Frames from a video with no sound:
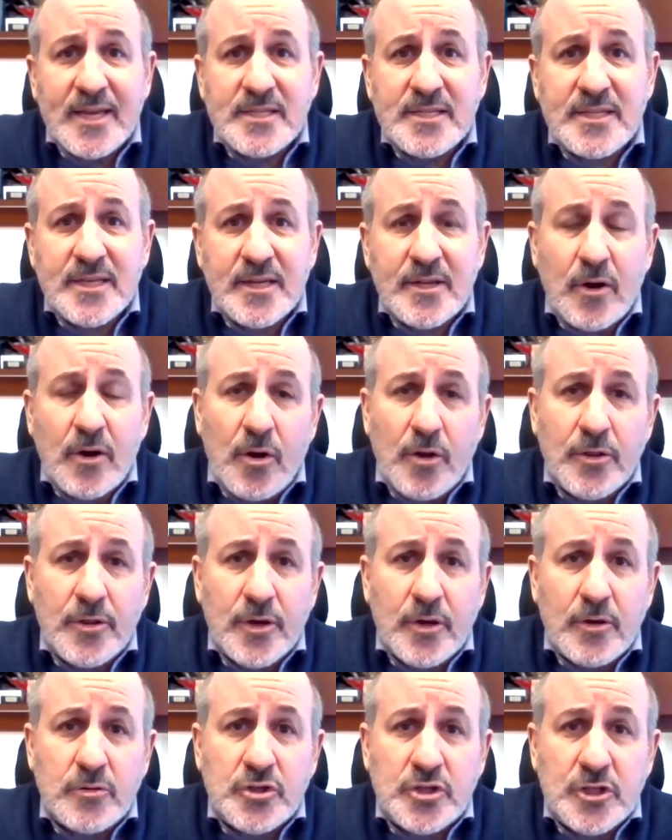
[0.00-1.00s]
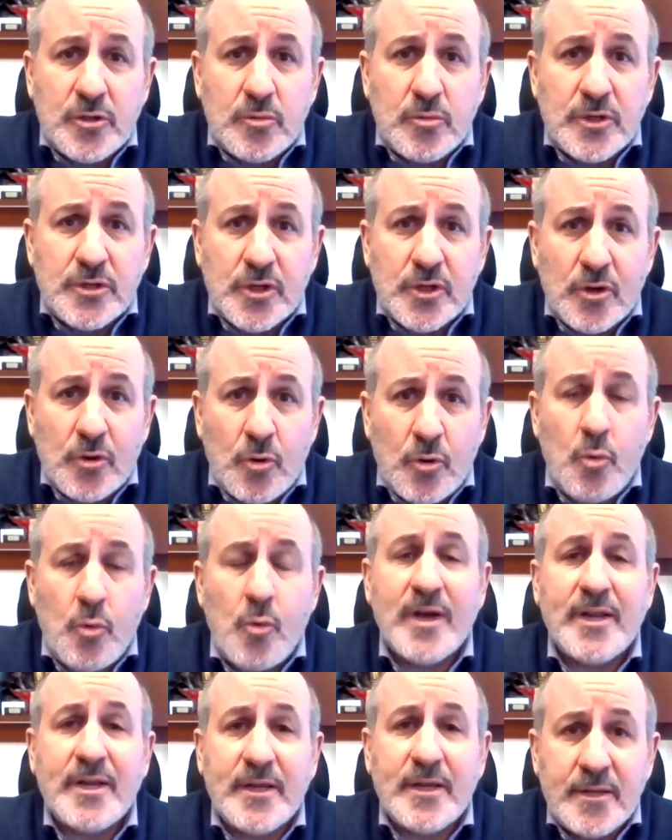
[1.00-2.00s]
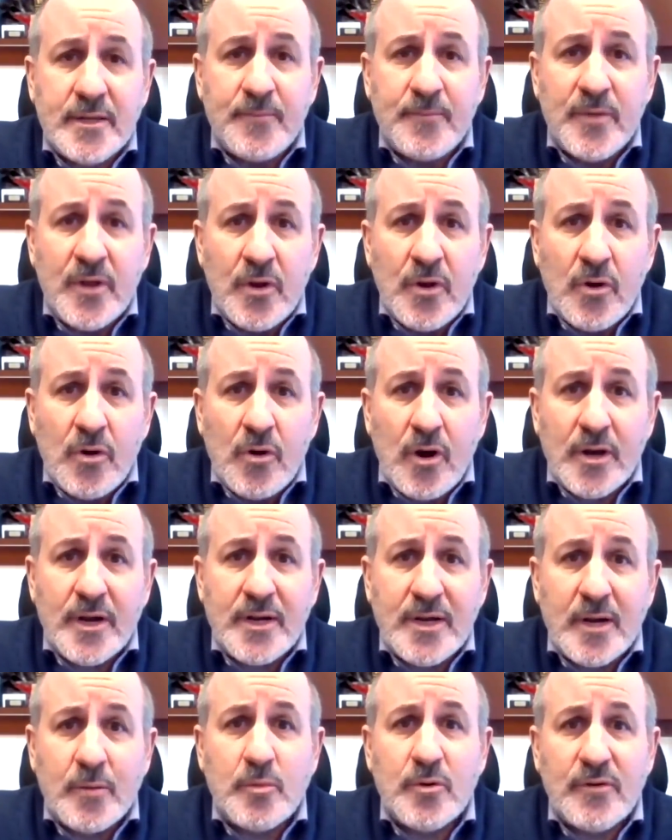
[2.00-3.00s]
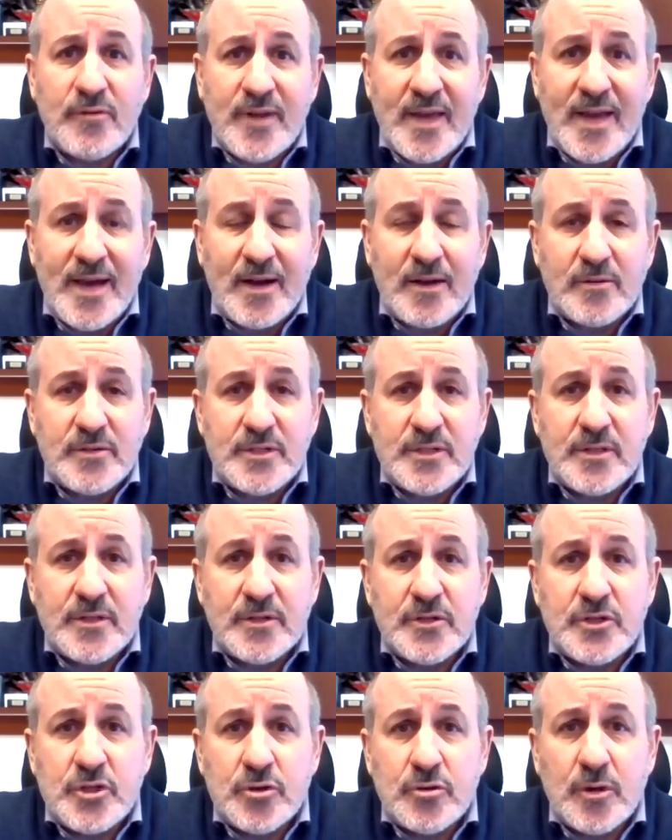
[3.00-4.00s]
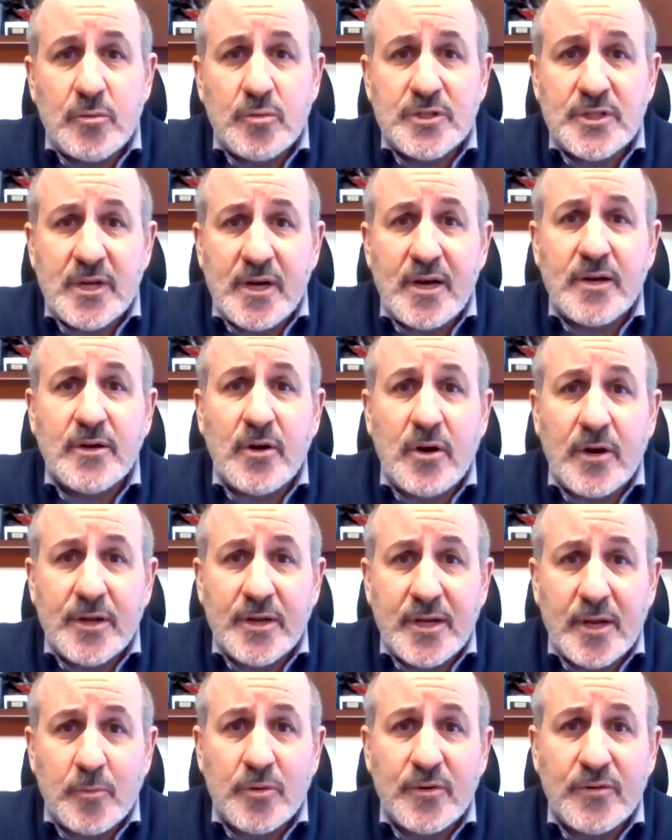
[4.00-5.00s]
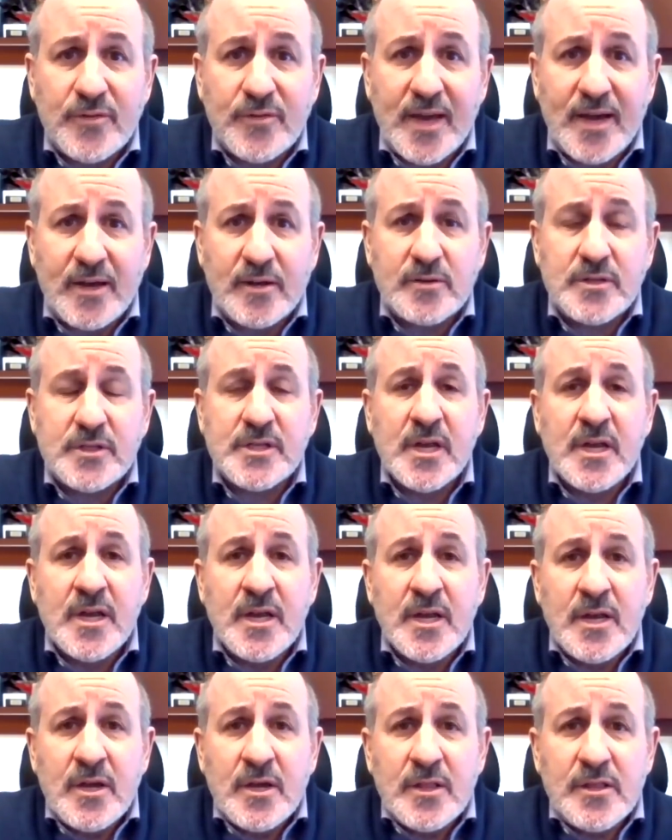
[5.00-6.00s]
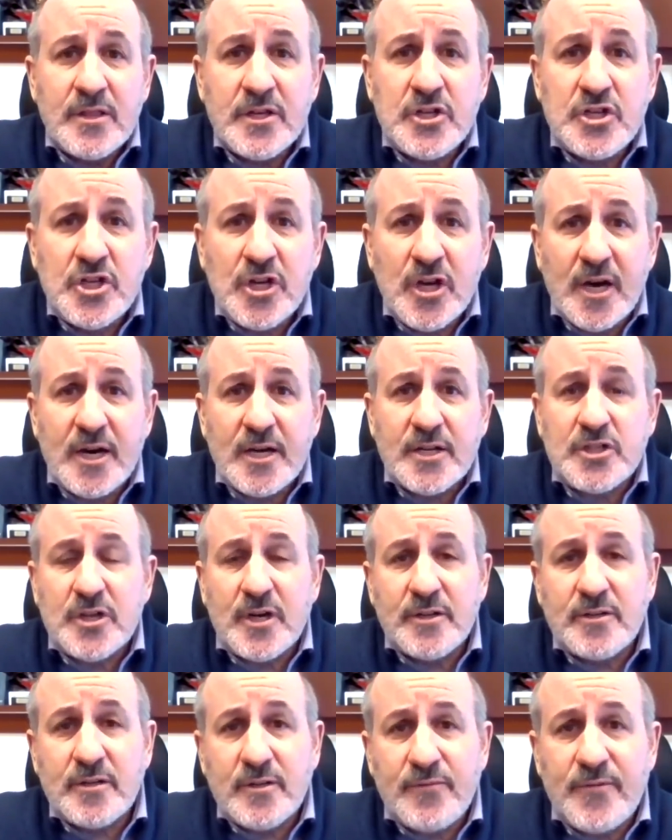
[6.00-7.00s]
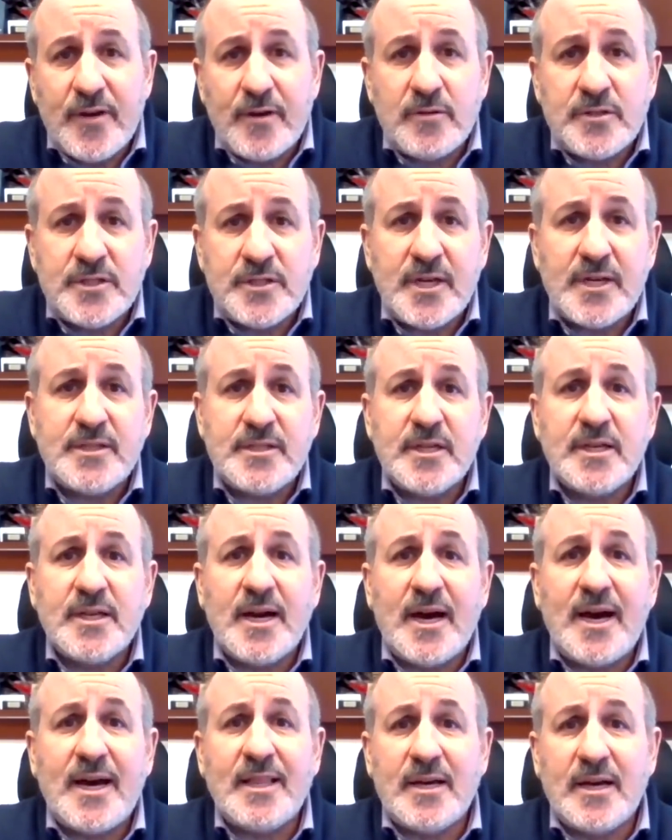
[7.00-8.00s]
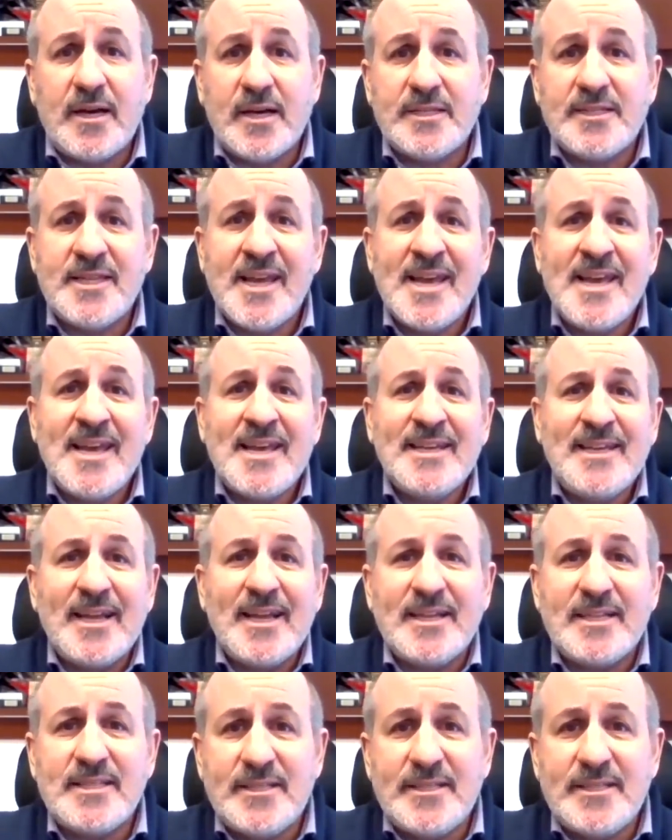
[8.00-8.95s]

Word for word: is that although she was acquitted on a number of counts and the jury was hung on a number of counts, the judge under the federal sentencing guidelines can